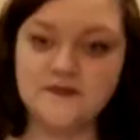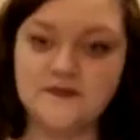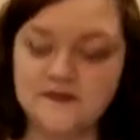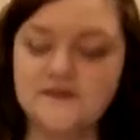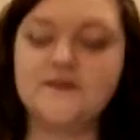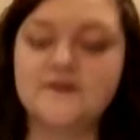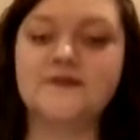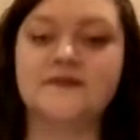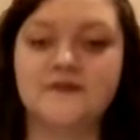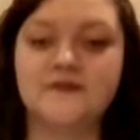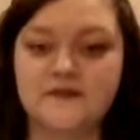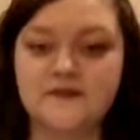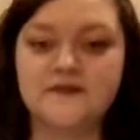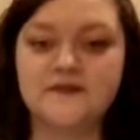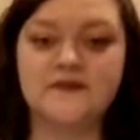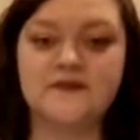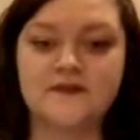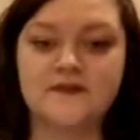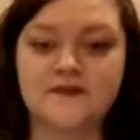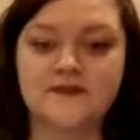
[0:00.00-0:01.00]

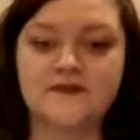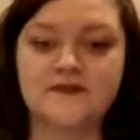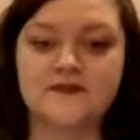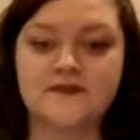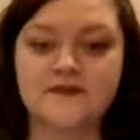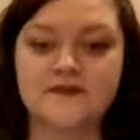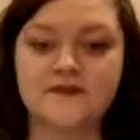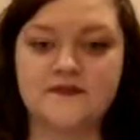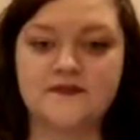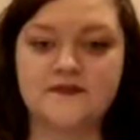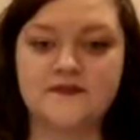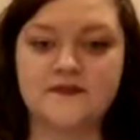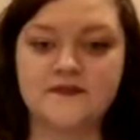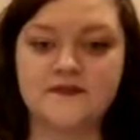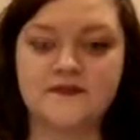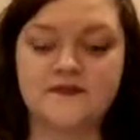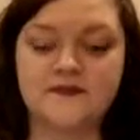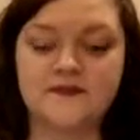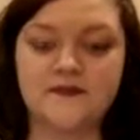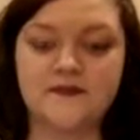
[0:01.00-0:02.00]

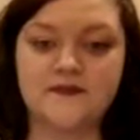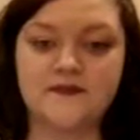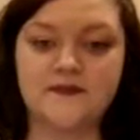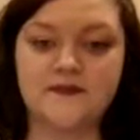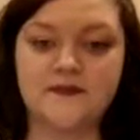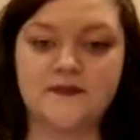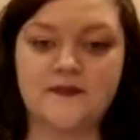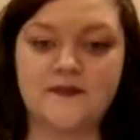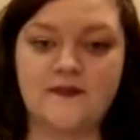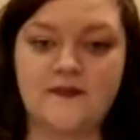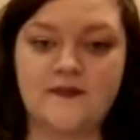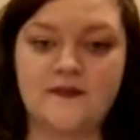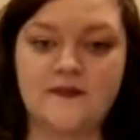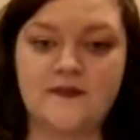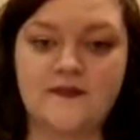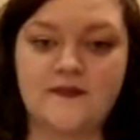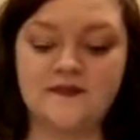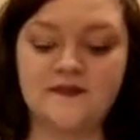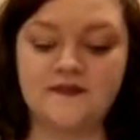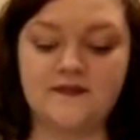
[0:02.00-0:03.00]

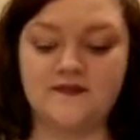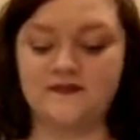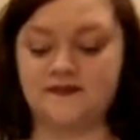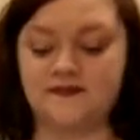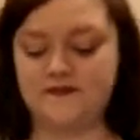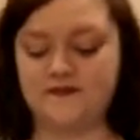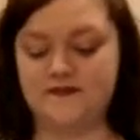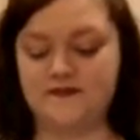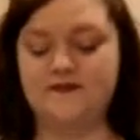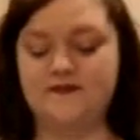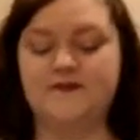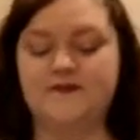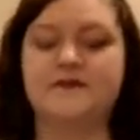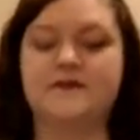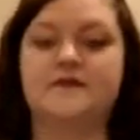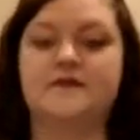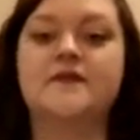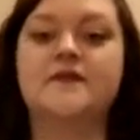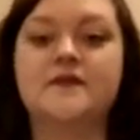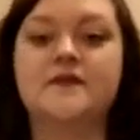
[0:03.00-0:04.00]

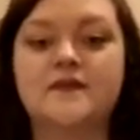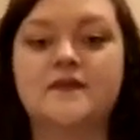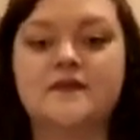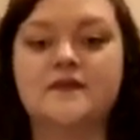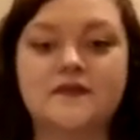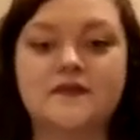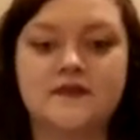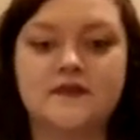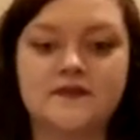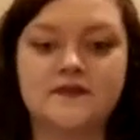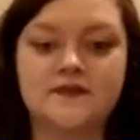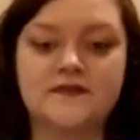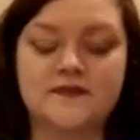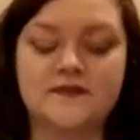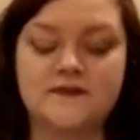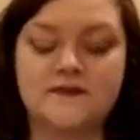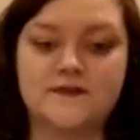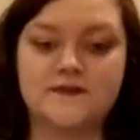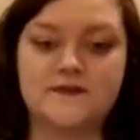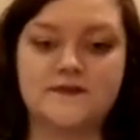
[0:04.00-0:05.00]

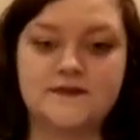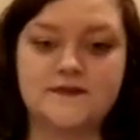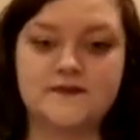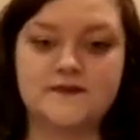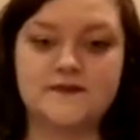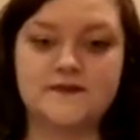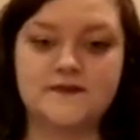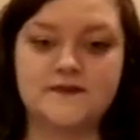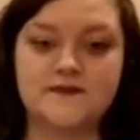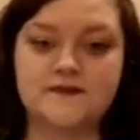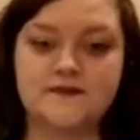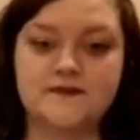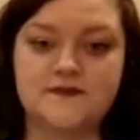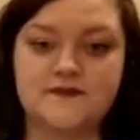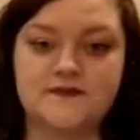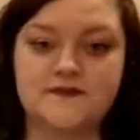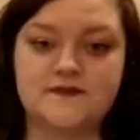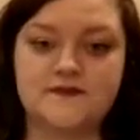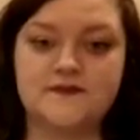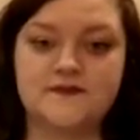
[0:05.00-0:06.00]

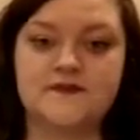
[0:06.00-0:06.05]
(silent)